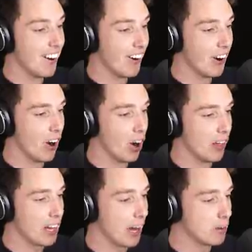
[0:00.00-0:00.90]
Oh,
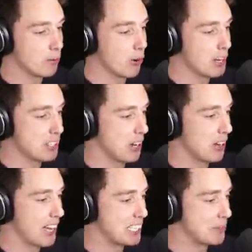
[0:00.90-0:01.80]
they're coming for you, Sir
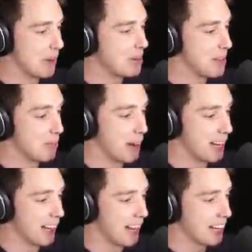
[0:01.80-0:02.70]
LazarBeam. You
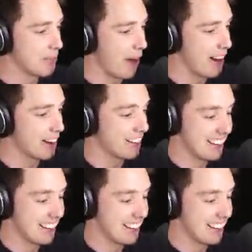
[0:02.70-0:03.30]
better leg it, mate.